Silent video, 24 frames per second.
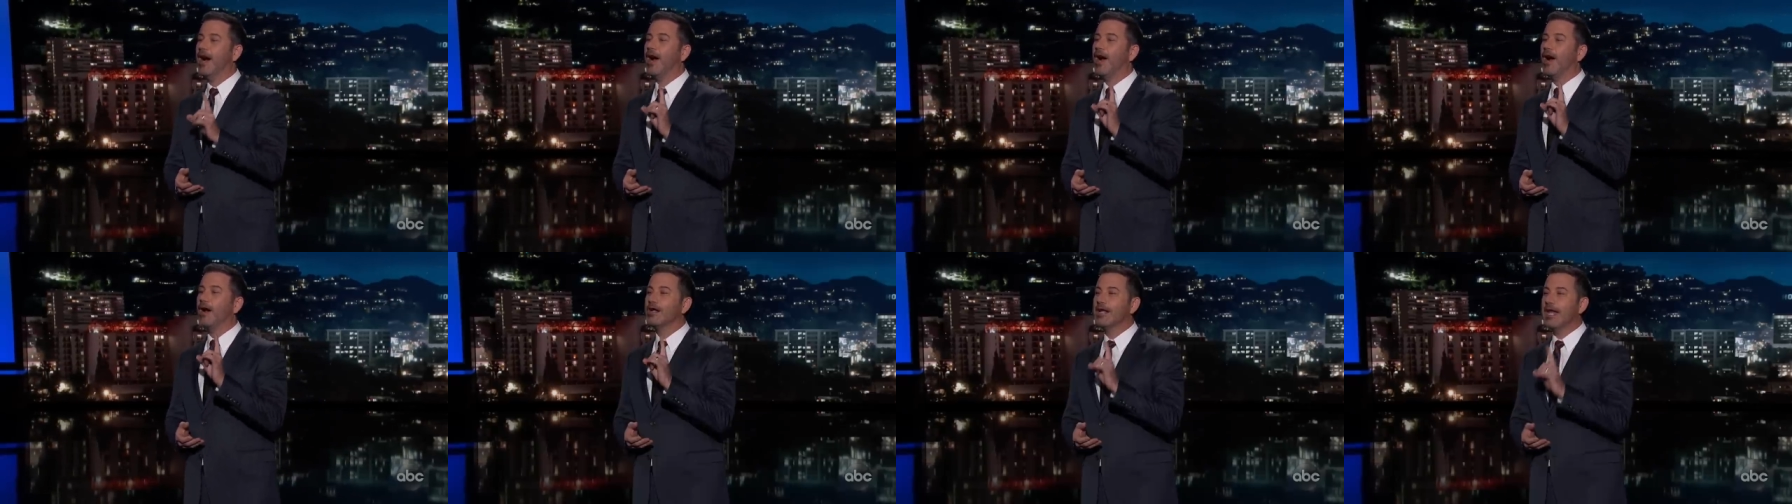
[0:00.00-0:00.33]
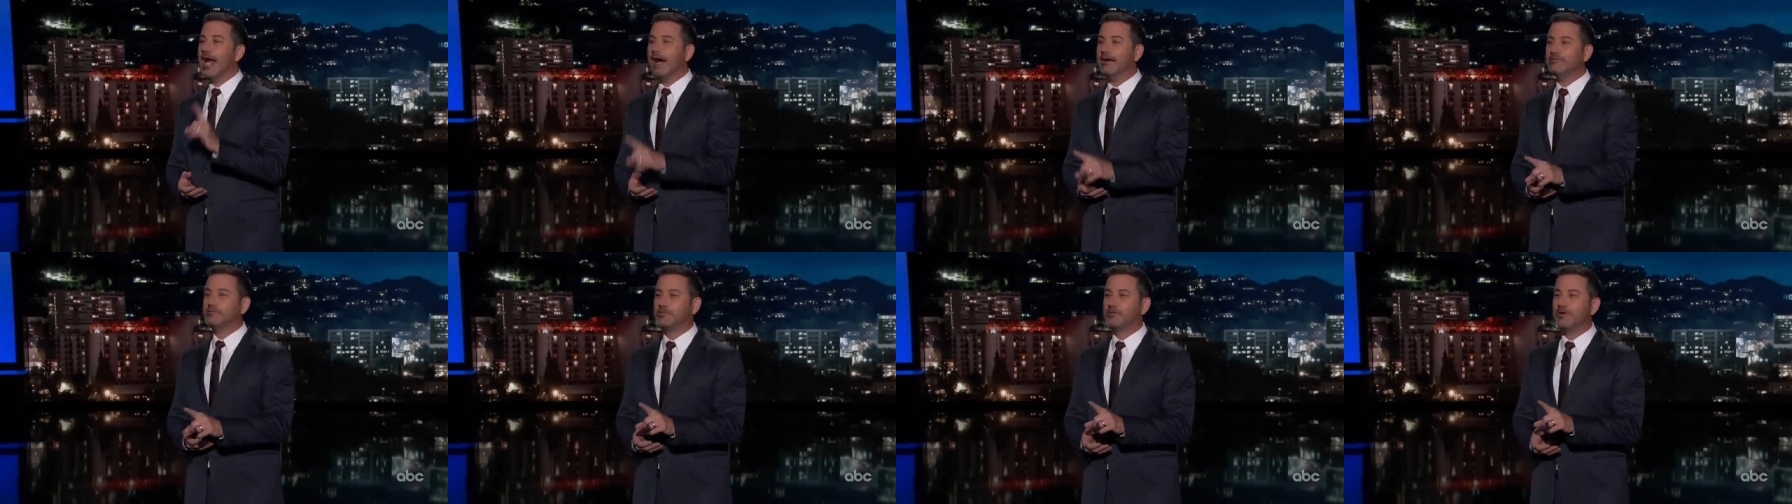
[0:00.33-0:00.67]
are
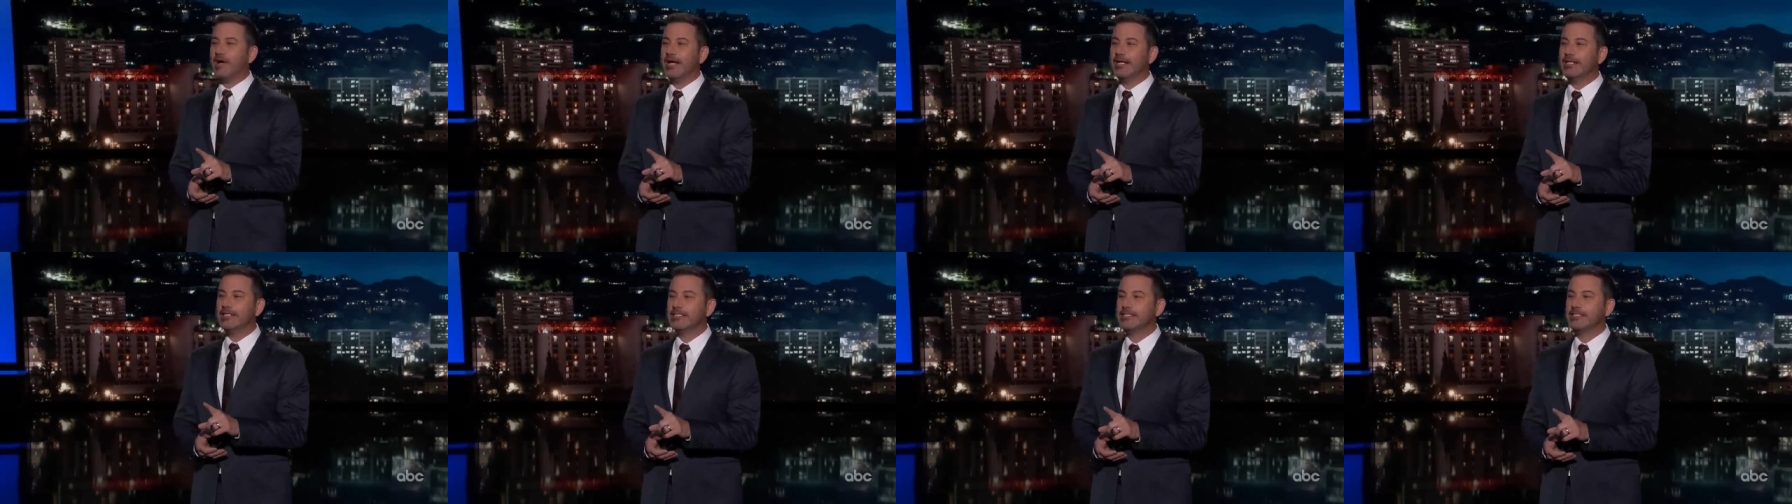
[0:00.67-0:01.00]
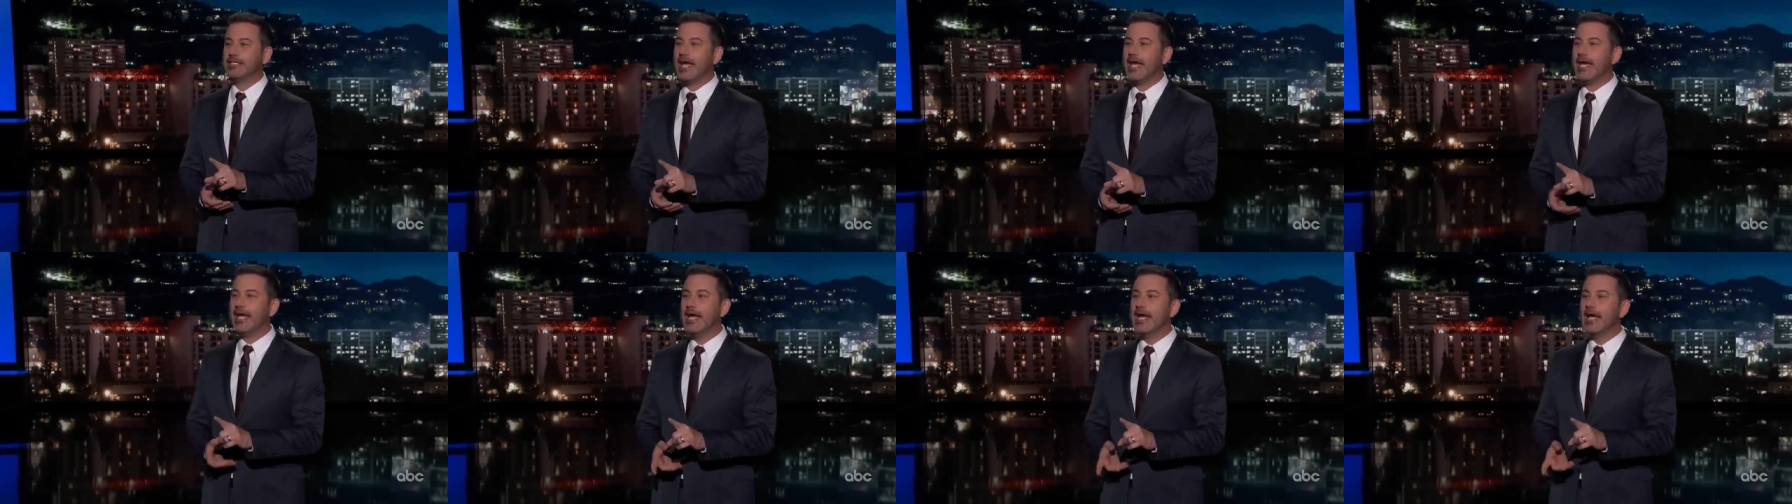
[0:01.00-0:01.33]
now trying to
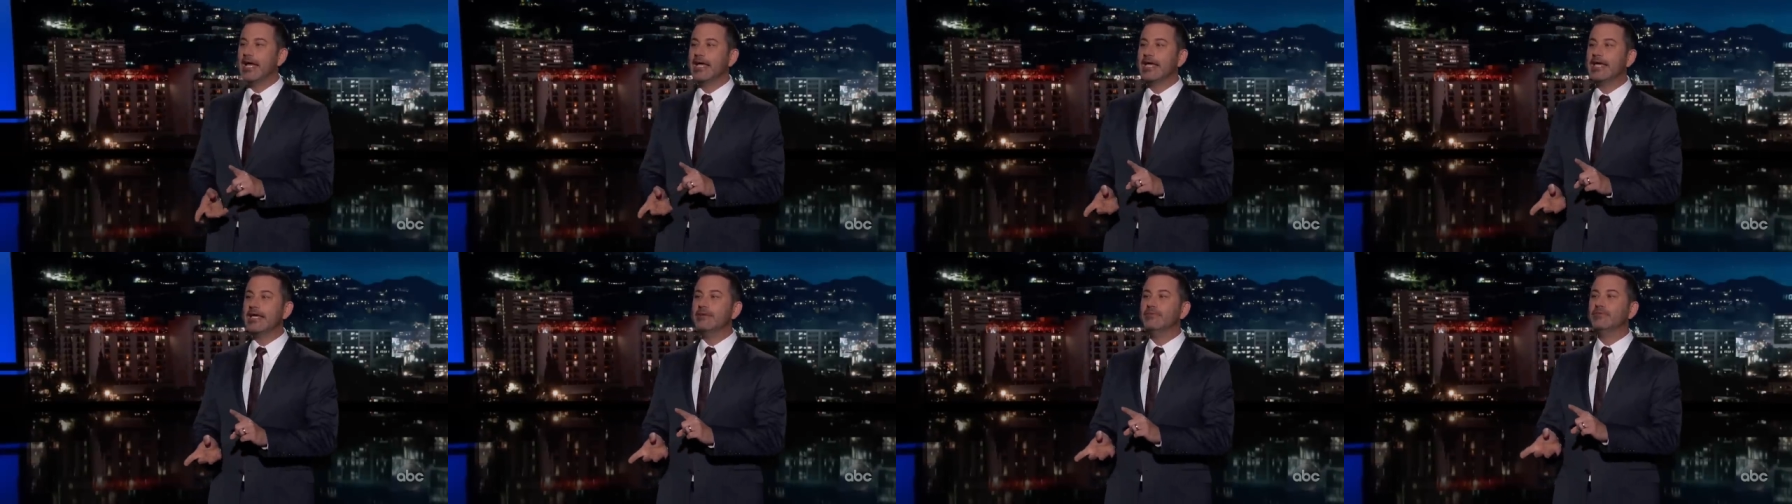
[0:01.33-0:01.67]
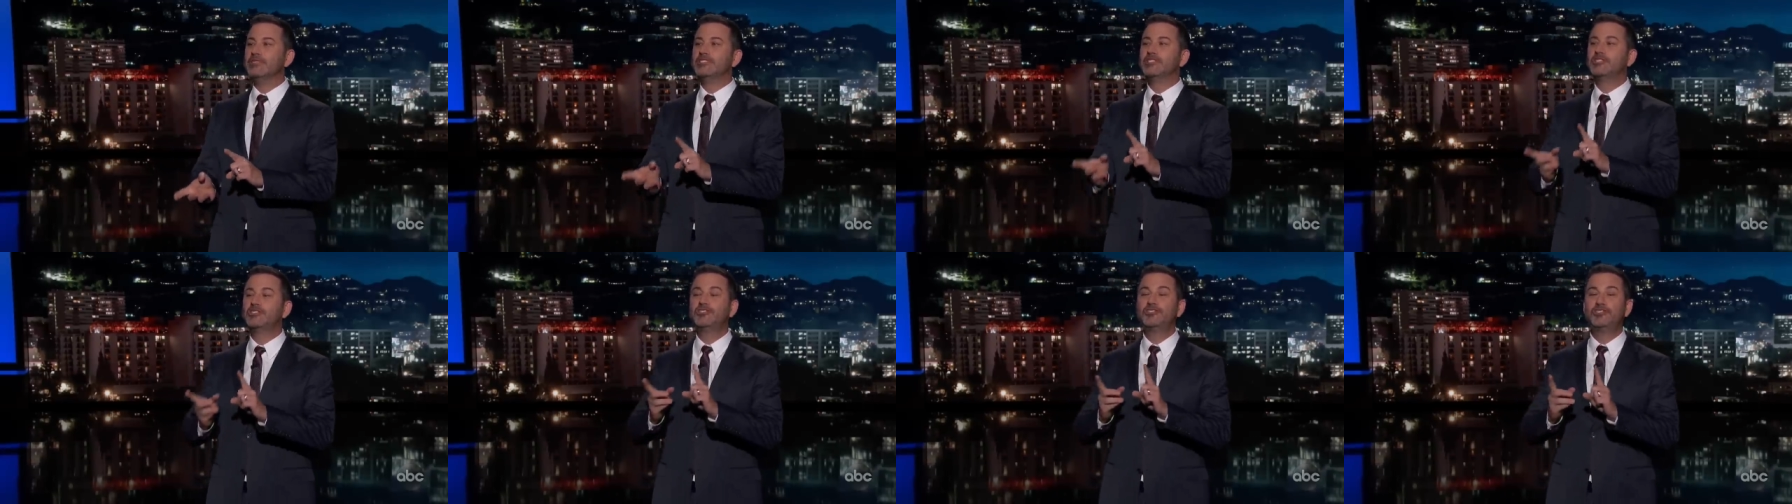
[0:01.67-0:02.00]
say he
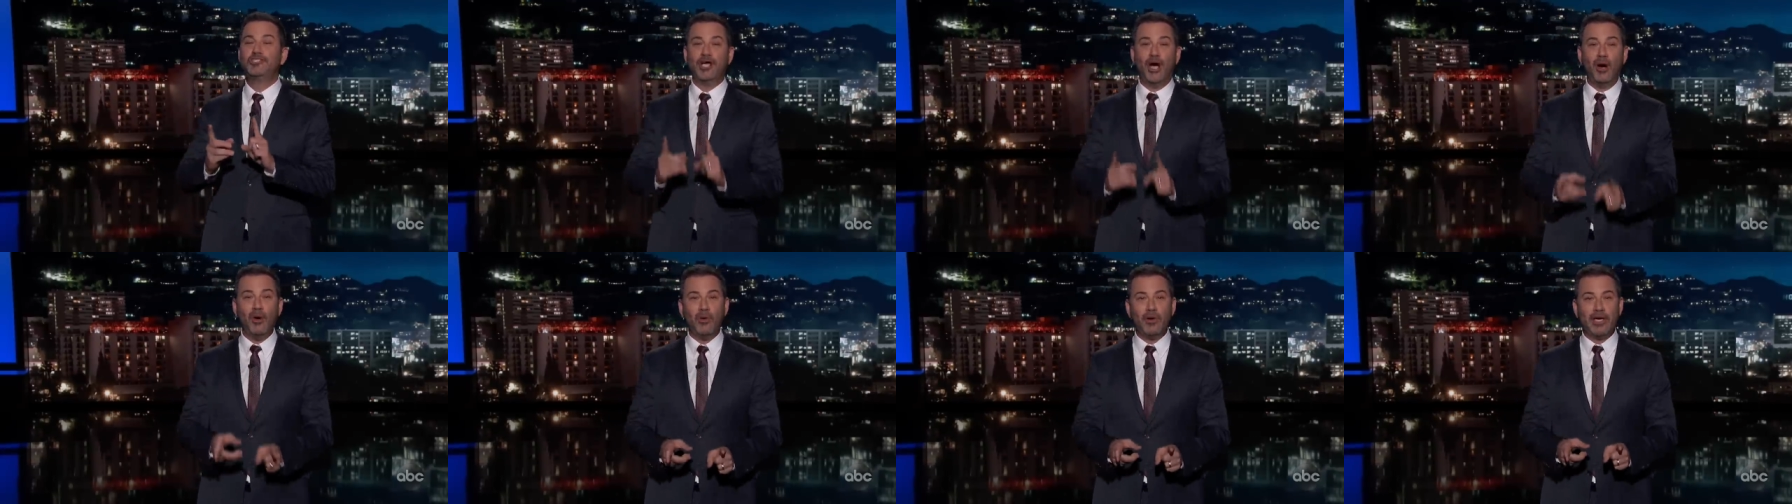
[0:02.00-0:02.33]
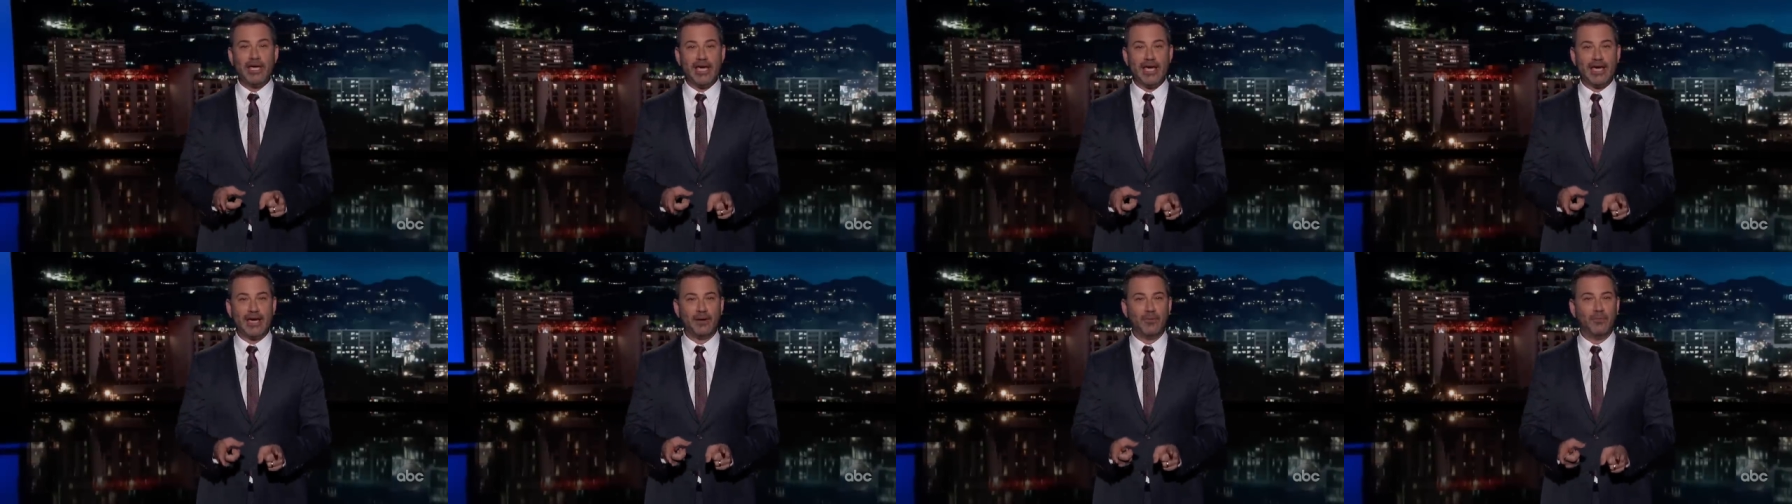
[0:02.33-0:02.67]
was
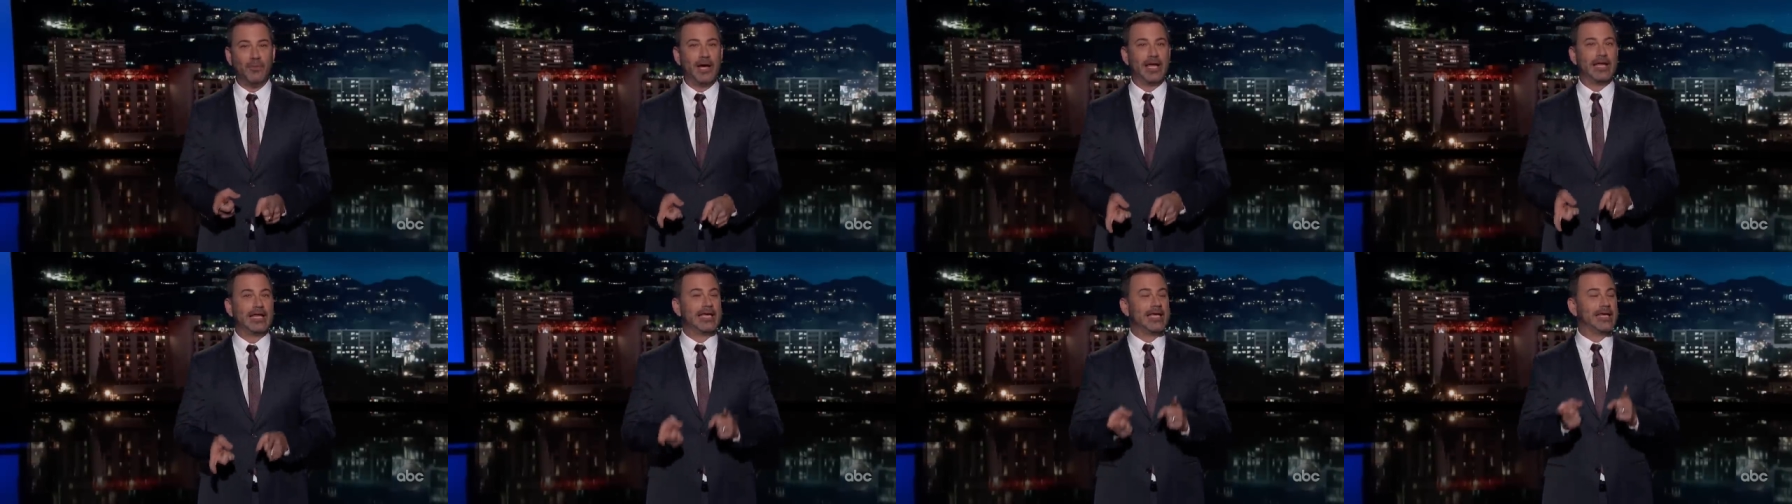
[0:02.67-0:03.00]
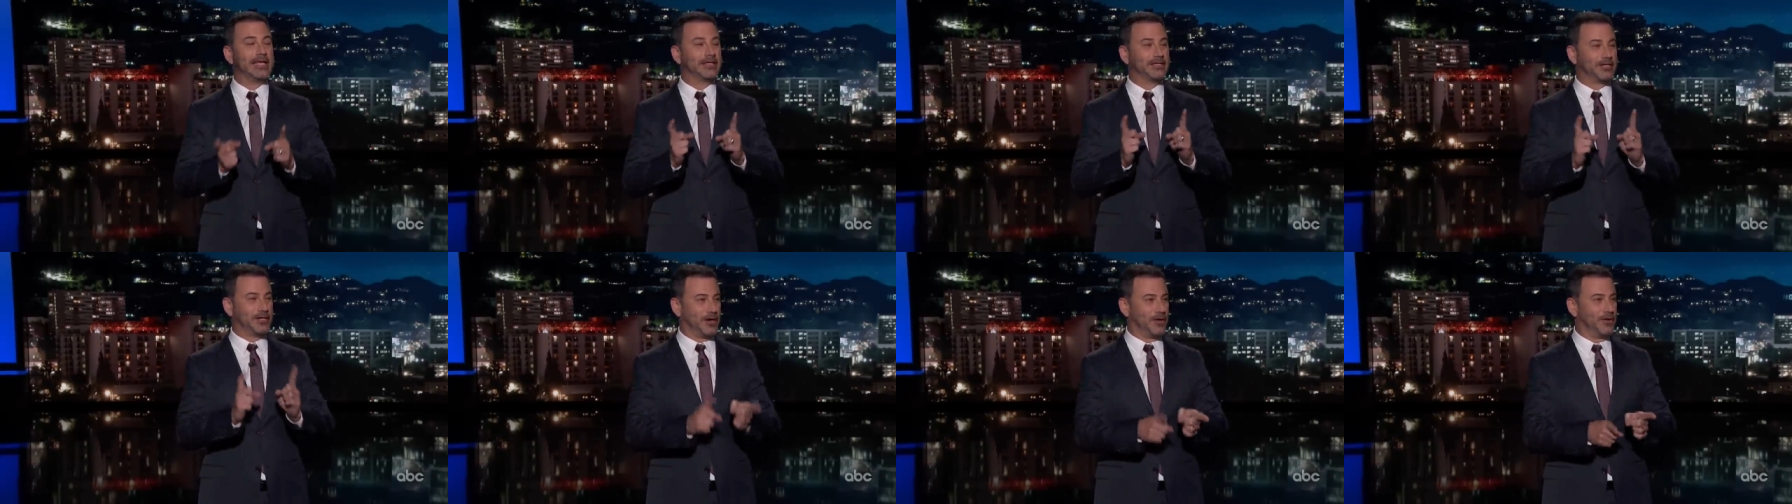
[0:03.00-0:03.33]
joking when he
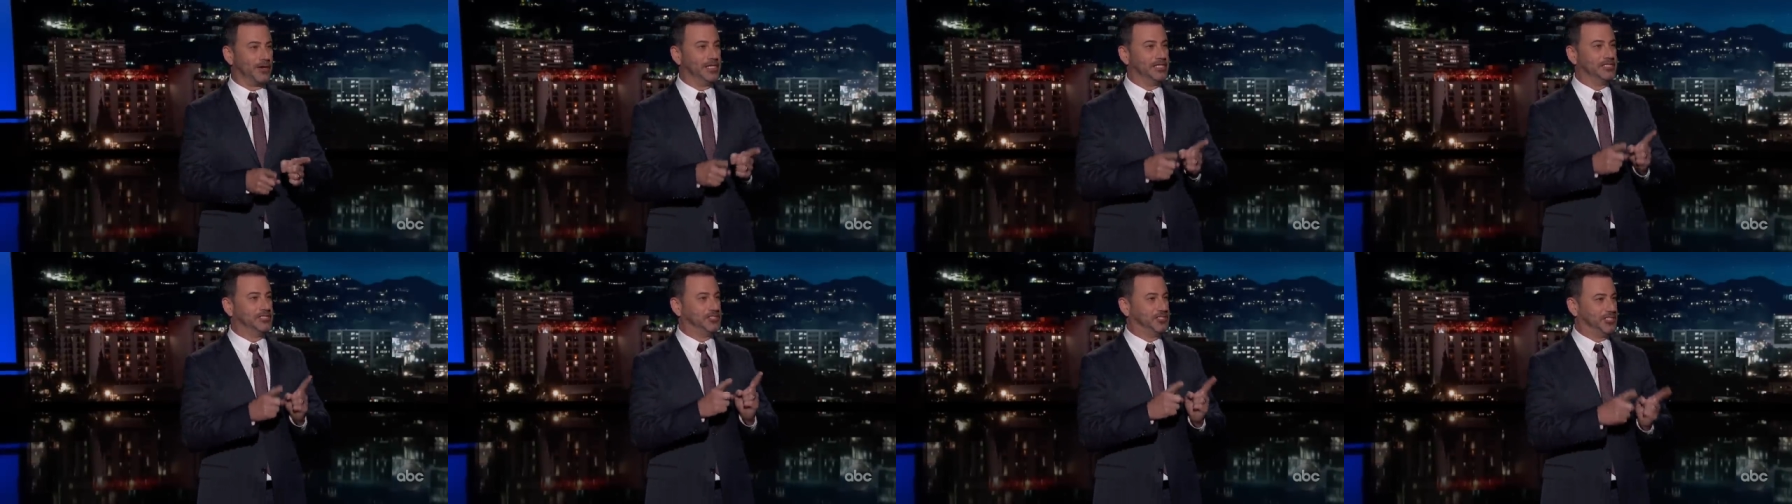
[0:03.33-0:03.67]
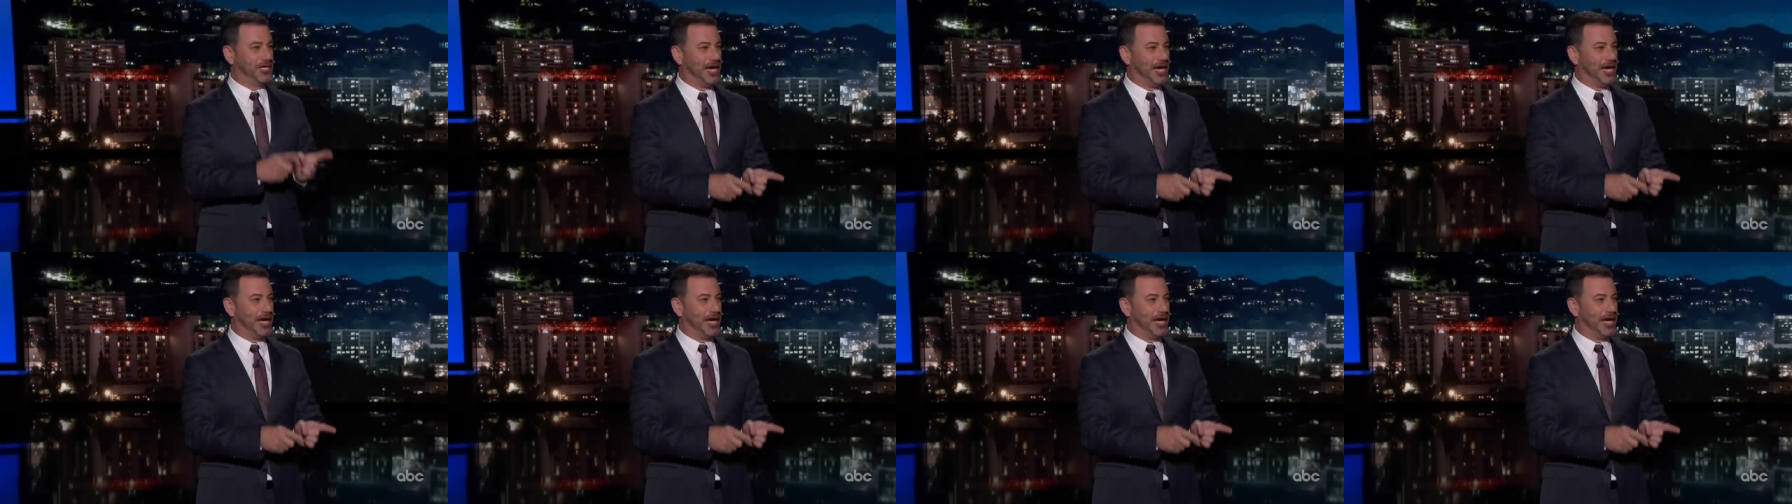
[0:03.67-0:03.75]
encouraged